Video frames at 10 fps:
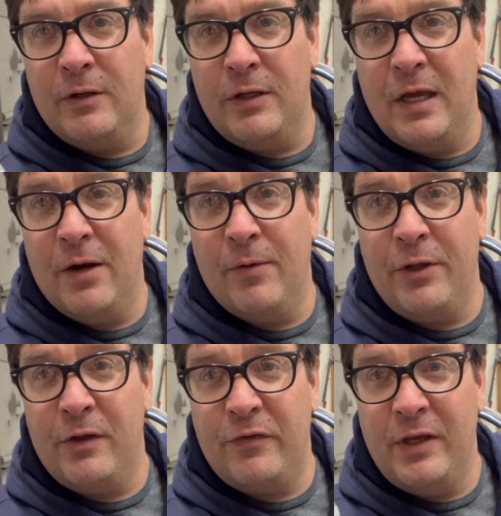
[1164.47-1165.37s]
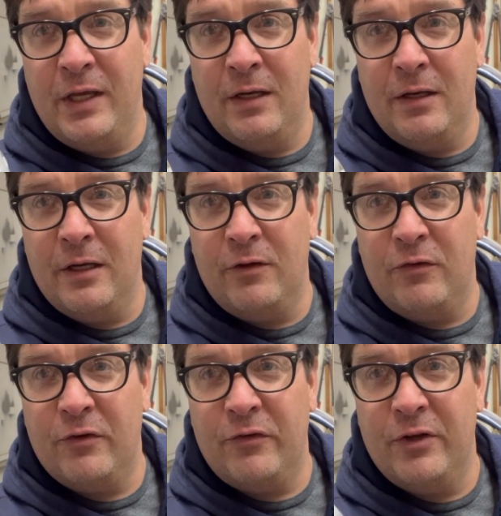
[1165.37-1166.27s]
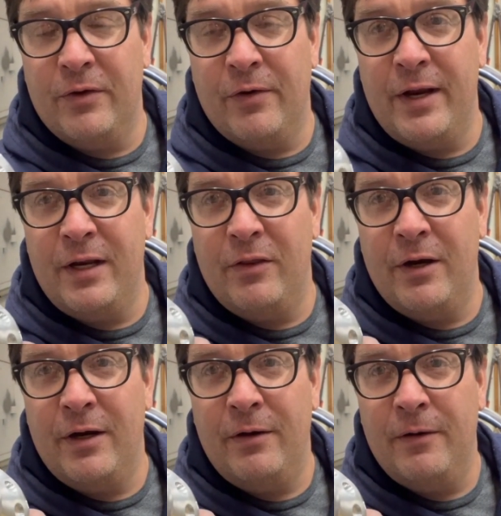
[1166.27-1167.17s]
Can't really see it, and it's just sitting right in there.